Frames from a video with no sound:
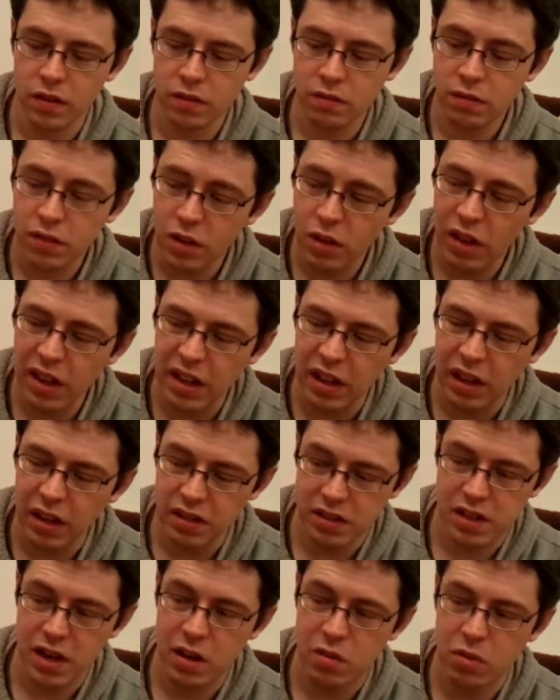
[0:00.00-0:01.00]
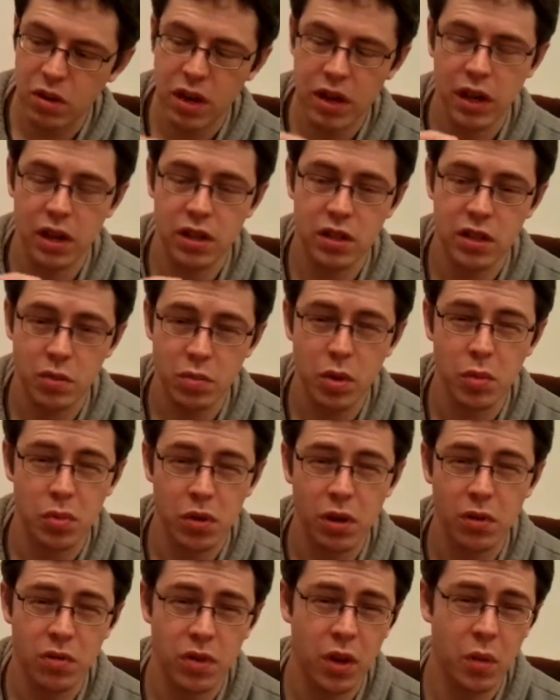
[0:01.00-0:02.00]
I kind of like the artwork actually.
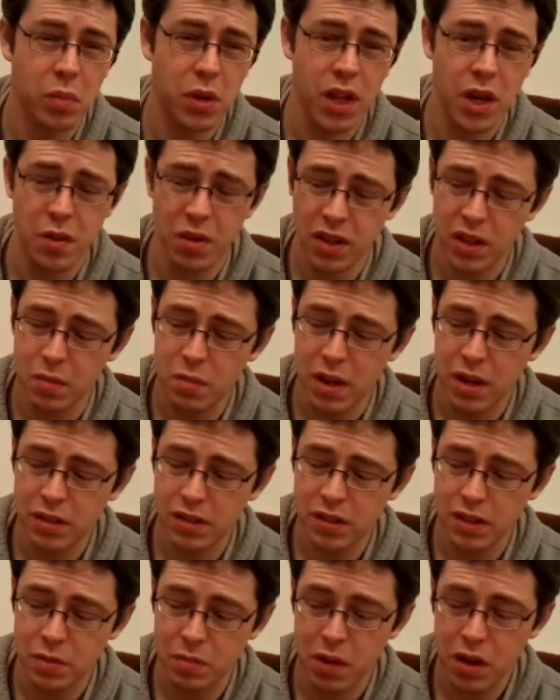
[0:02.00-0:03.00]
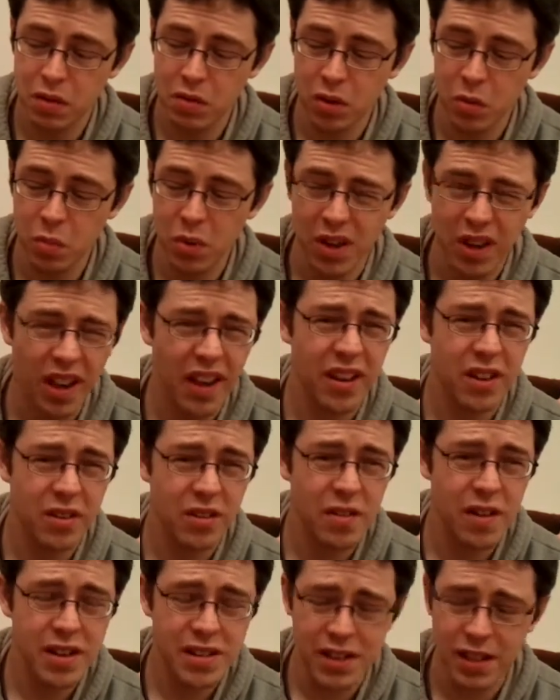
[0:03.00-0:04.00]
People often complain about the Master System artwork, but I don't
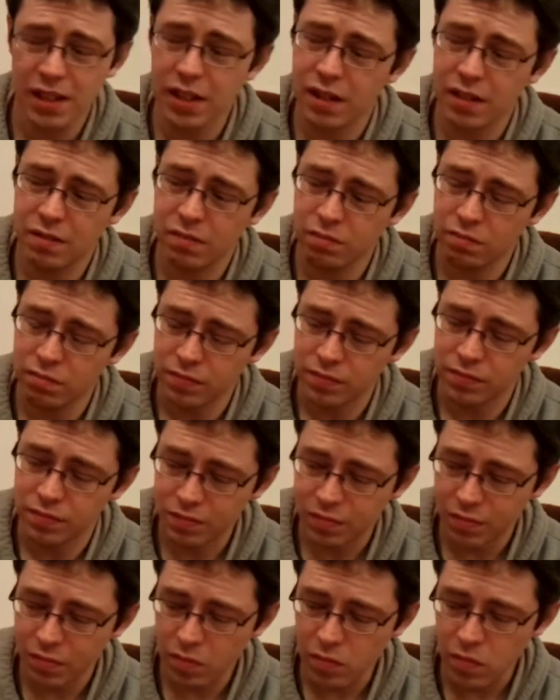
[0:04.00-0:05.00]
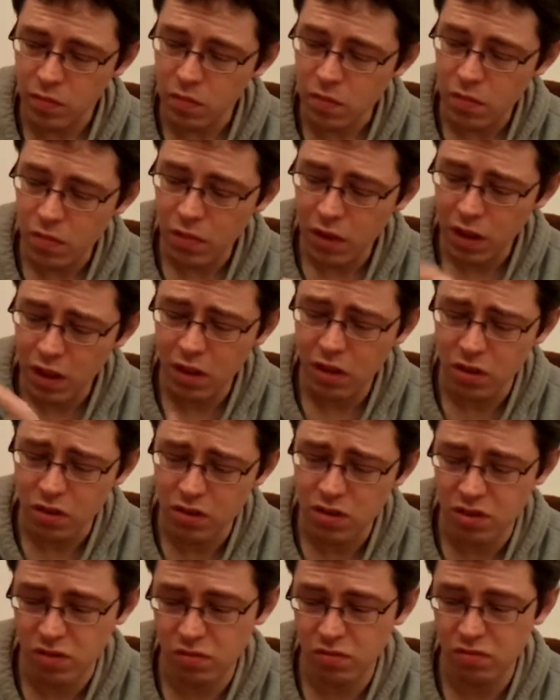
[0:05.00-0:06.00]
know, I think that,
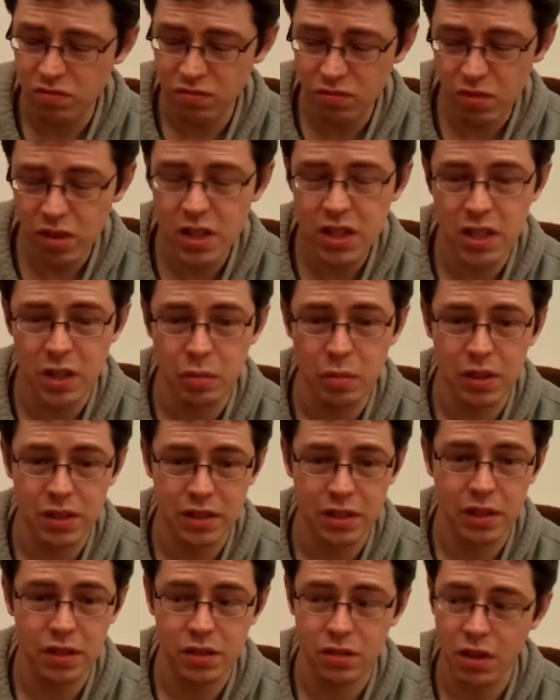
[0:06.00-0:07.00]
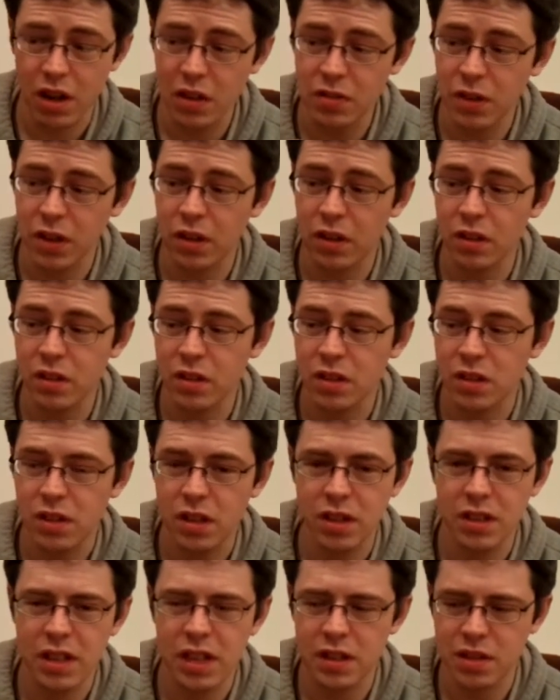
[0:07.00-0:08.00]
there's a reasonable size graphic on it.
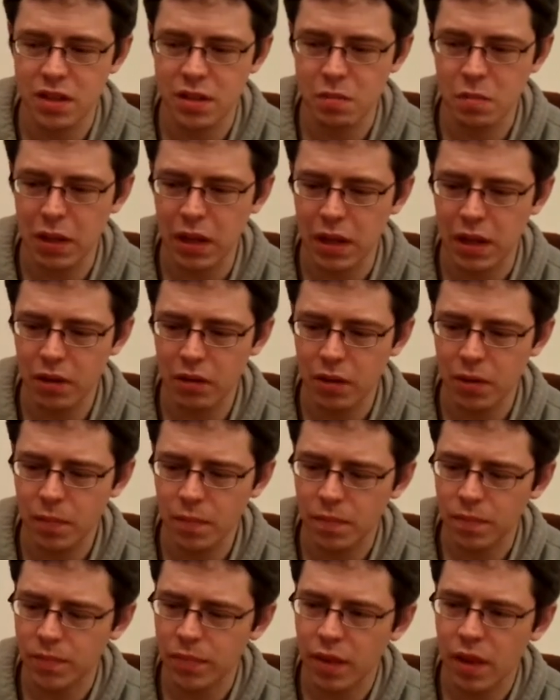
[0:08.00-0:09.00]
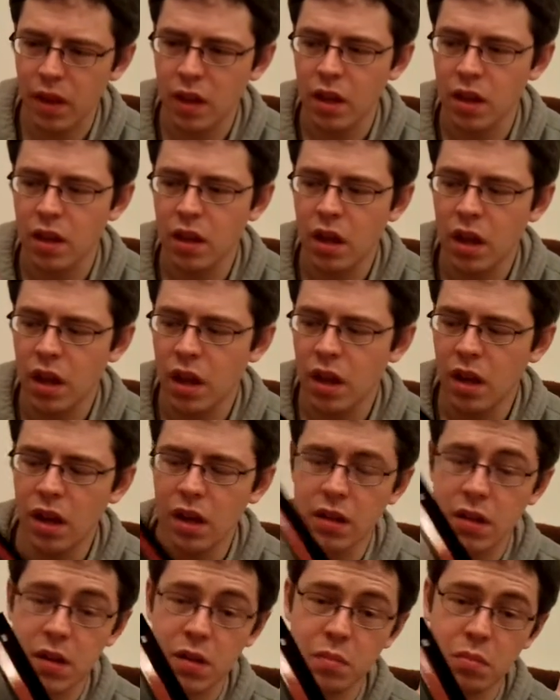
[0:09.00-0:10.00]
You can tell this is middle era. And